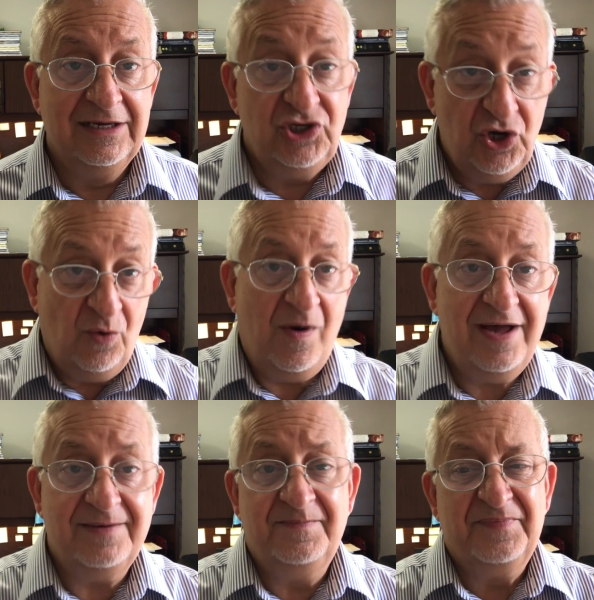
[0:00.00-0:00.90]
You know
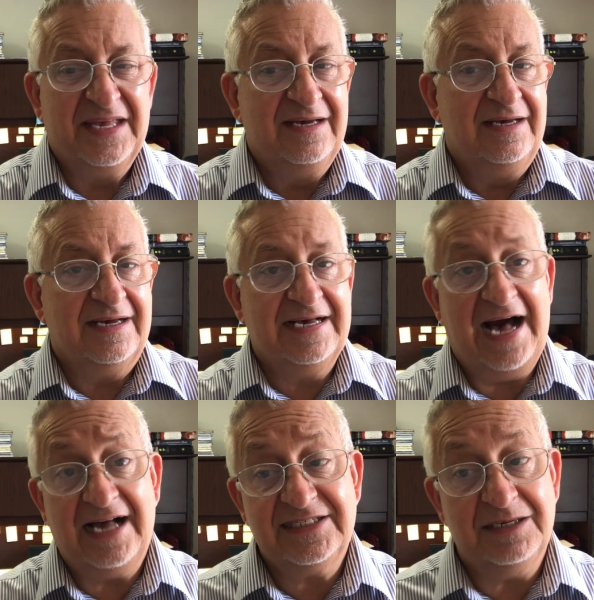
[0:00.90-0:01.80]
what?
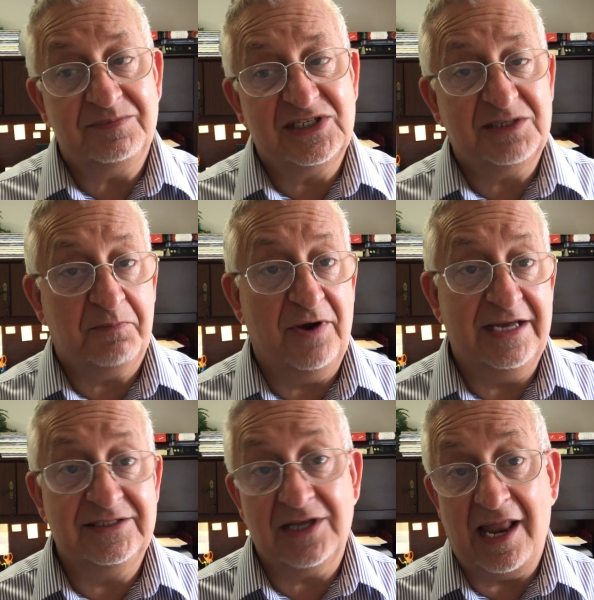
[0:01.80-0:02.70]
Gossip
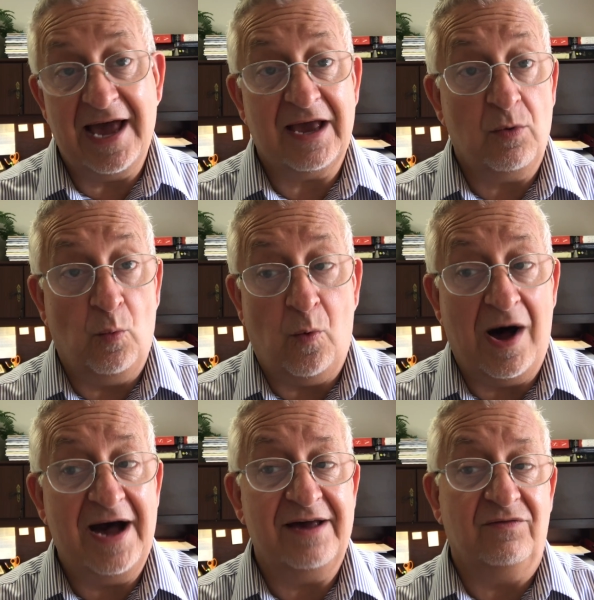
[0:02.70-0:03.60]
spreads like
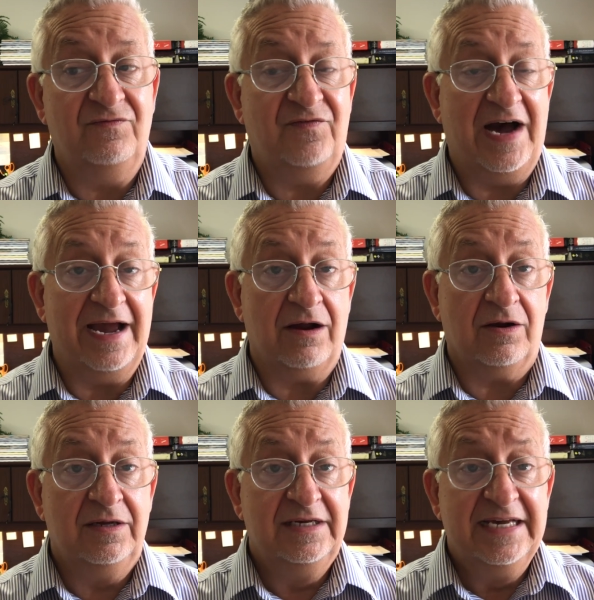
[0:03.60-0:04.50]

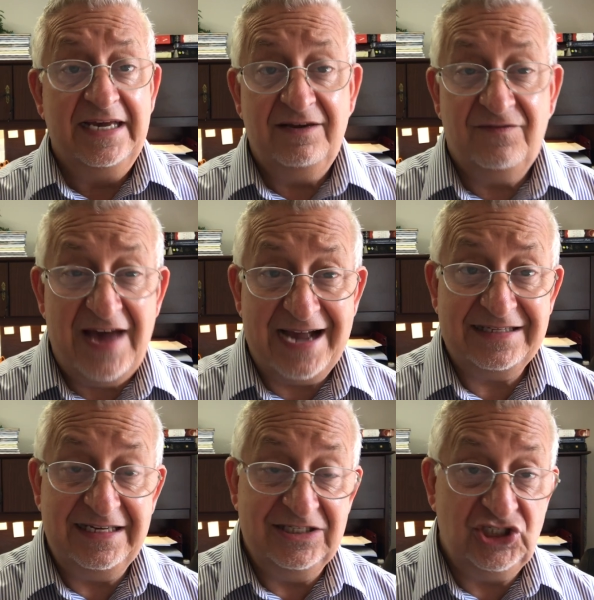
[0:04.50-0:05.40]
wildfire. In
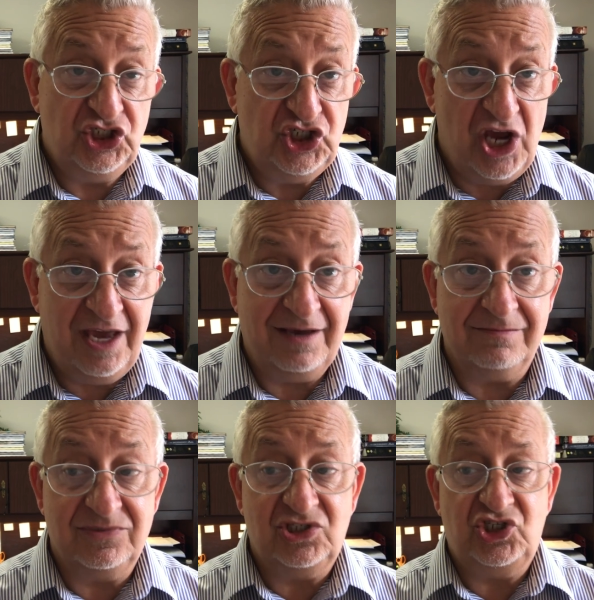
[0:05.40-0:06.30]
fact, in
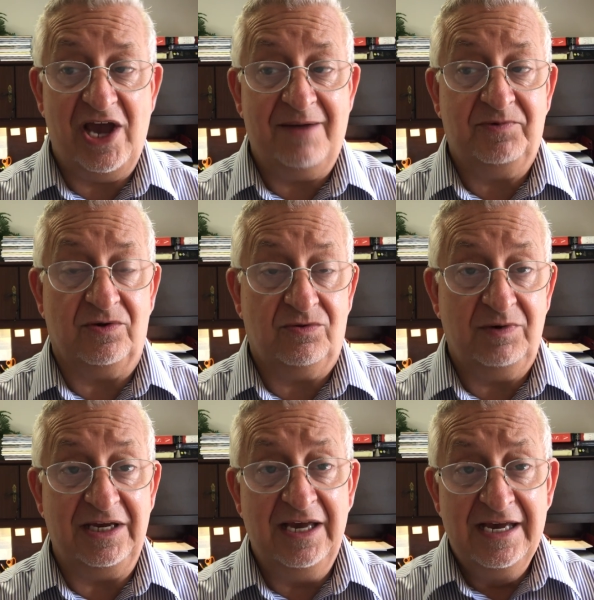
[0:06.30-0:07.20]
James chapter
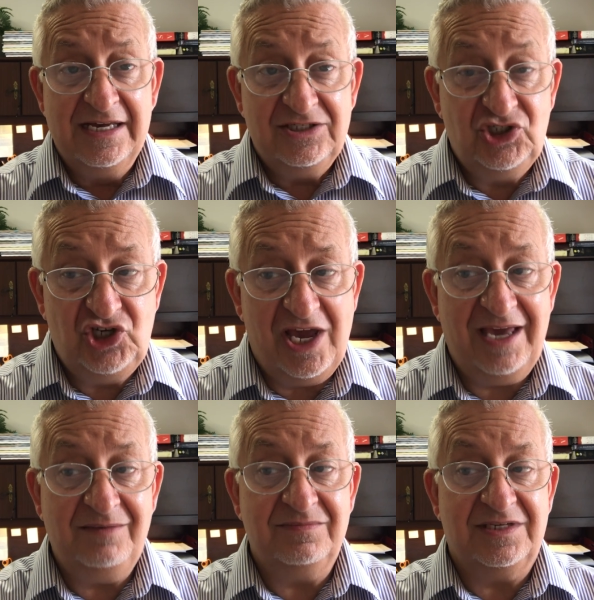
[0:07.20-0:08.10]
3,
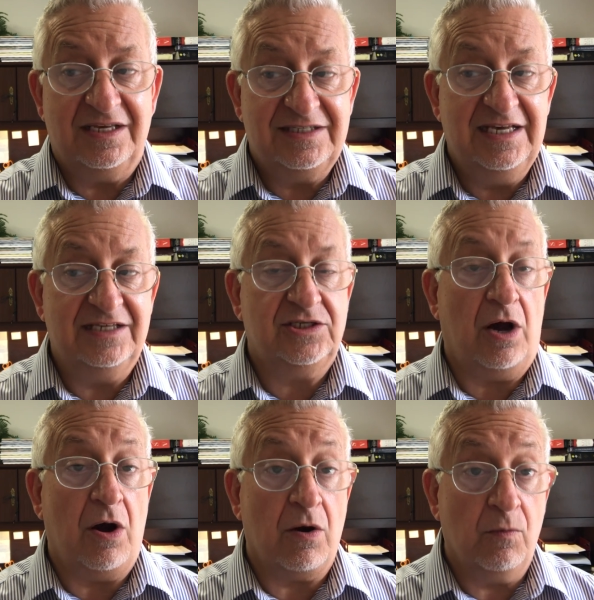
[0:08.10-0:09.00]
James says
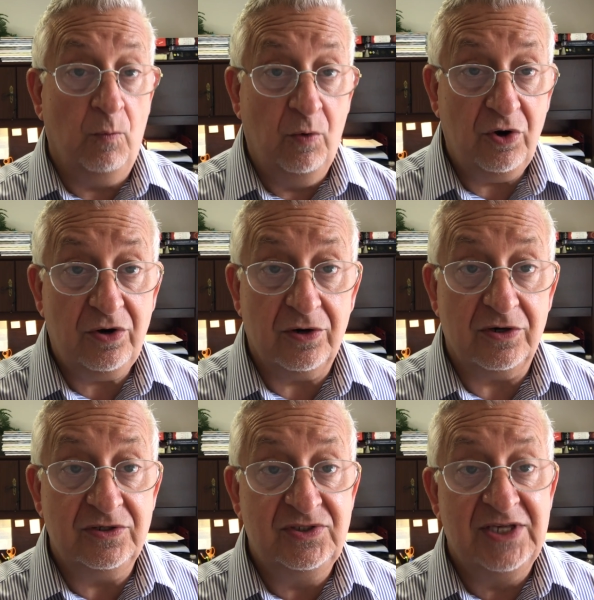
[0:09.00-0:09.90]
our
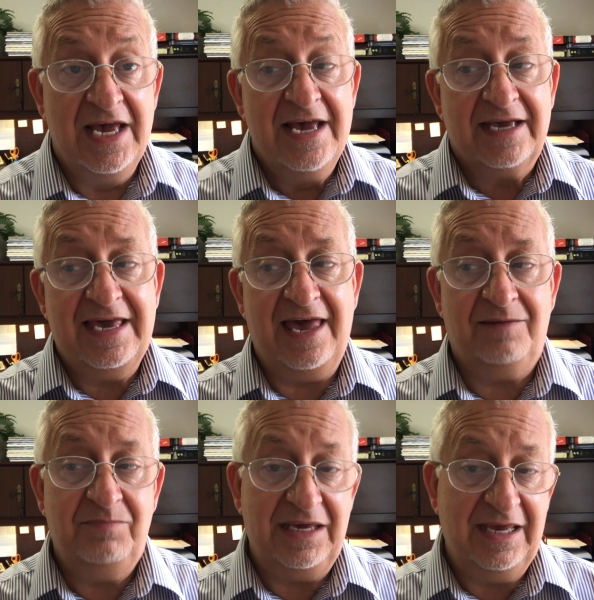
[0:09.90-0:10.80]
words
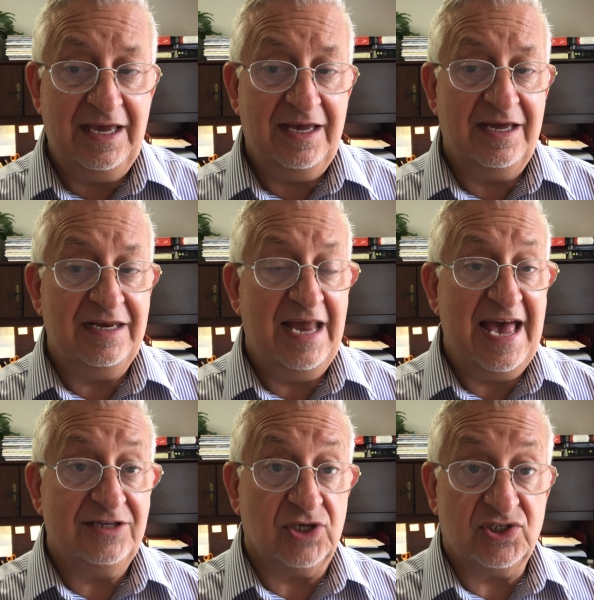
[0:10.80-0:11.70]
can begin
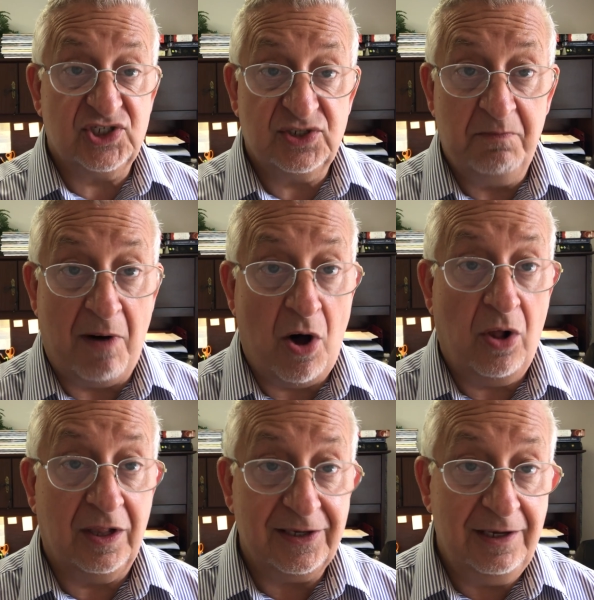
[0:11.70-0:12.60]
as a
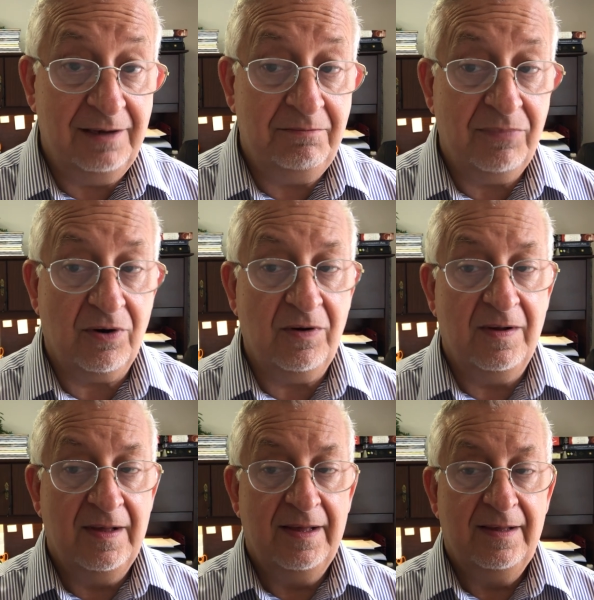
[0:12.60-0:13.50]
small ember,
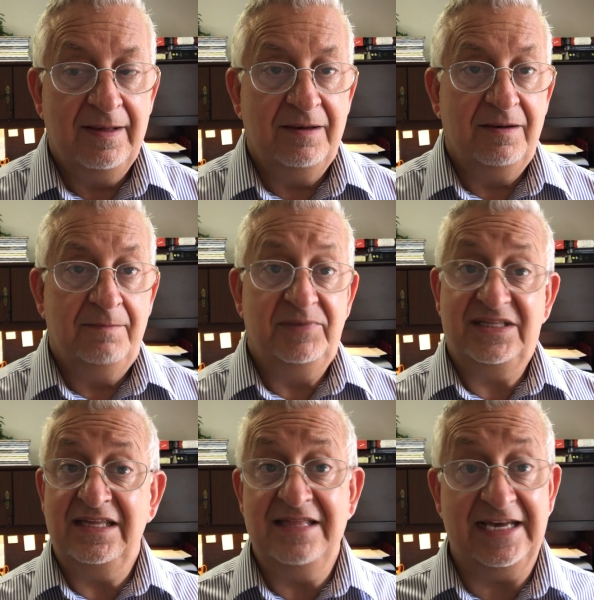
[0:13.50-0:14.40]
but
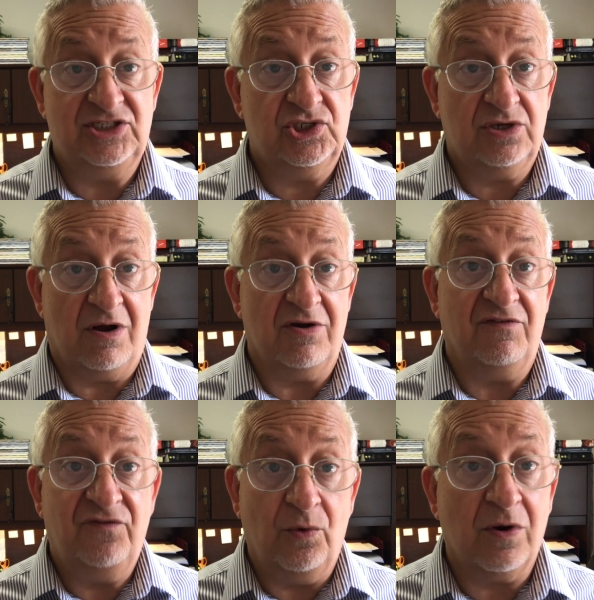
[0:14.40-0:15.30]
then they start a
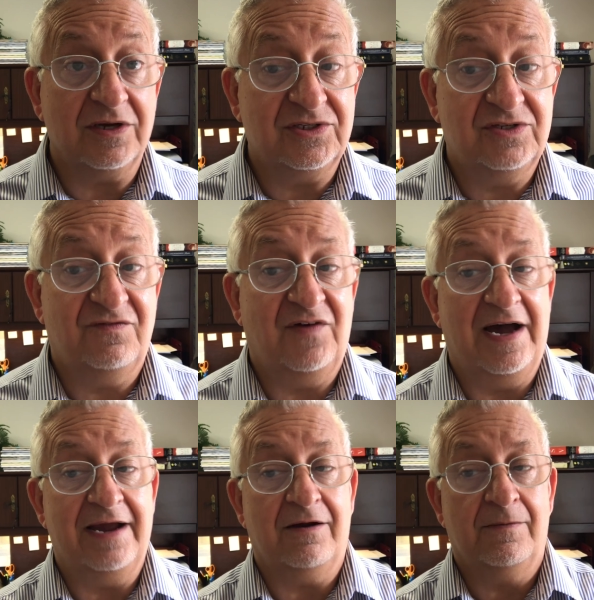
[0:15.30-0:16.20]
forest
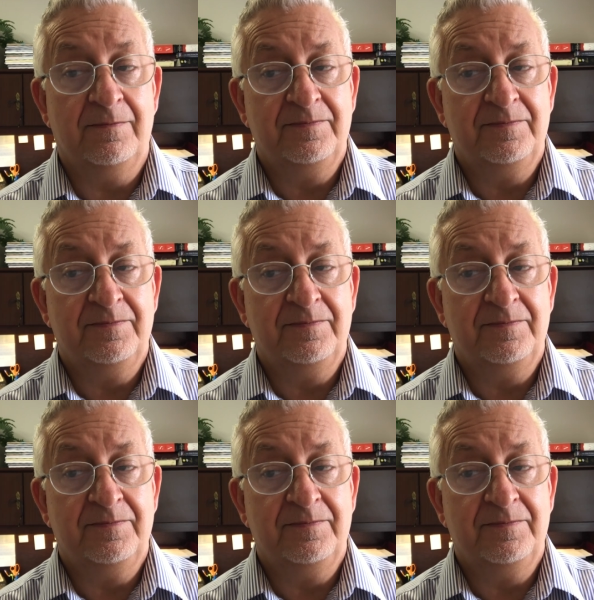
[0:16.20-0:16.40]
fire.